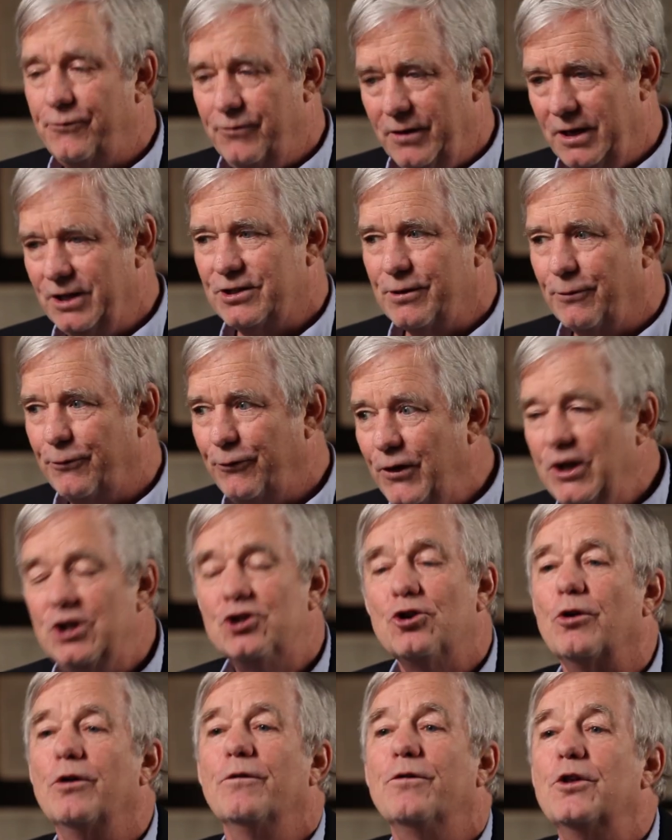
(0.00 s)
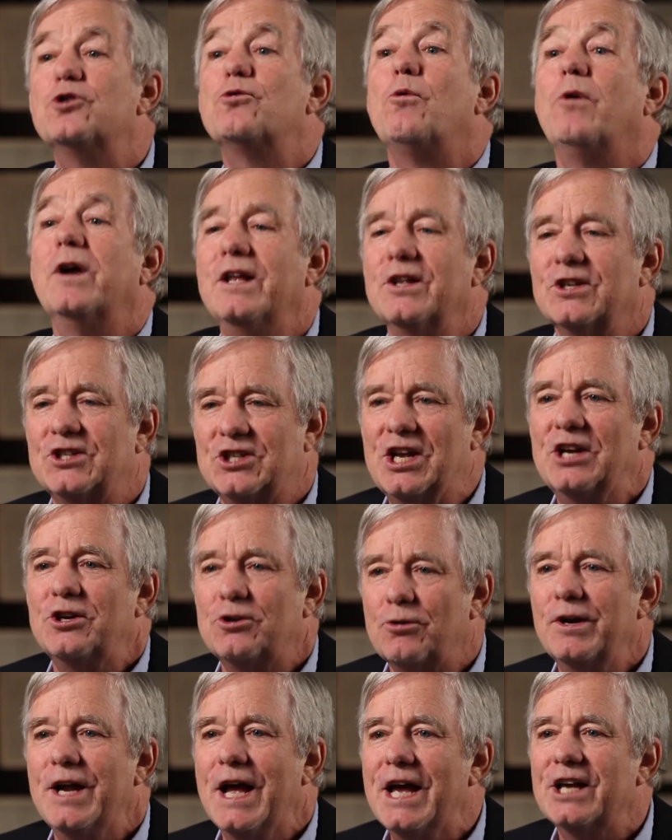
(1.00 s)
it's a feature of the 20th
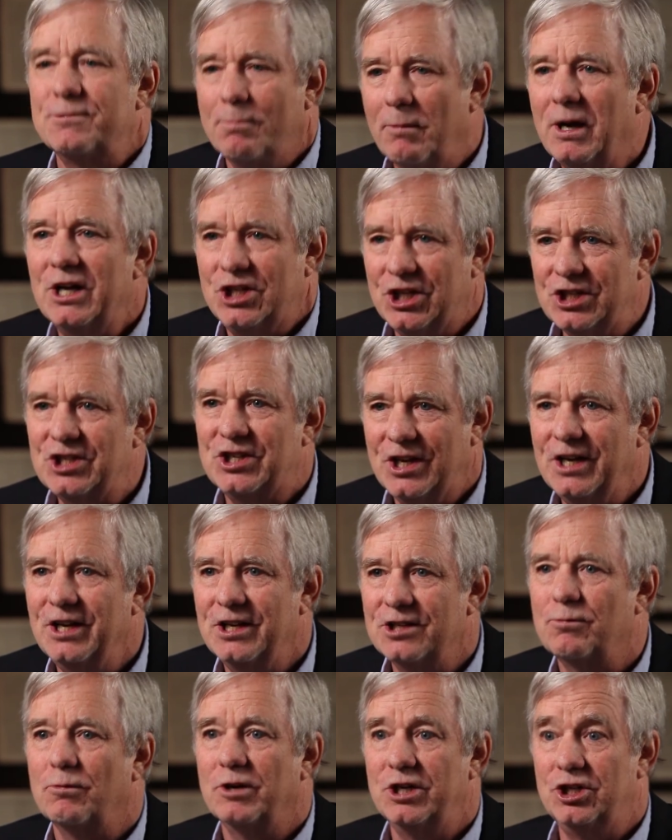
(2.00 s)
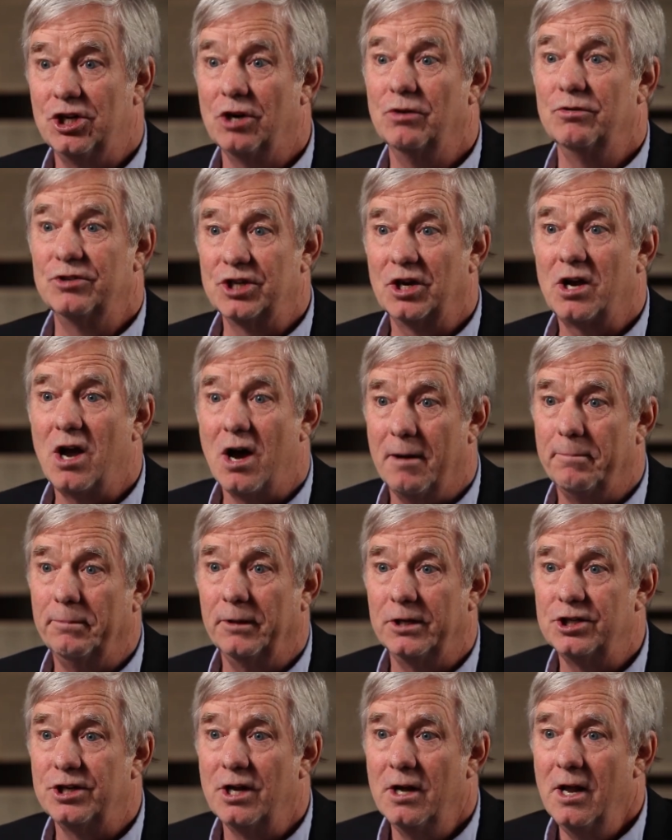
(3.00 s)
century as much as it is what Jones
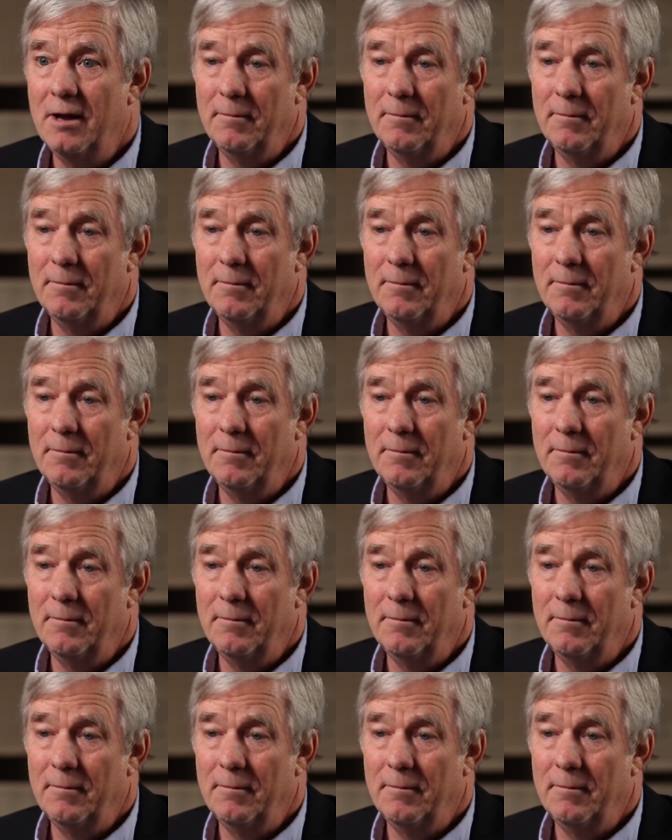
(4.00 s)
accomplished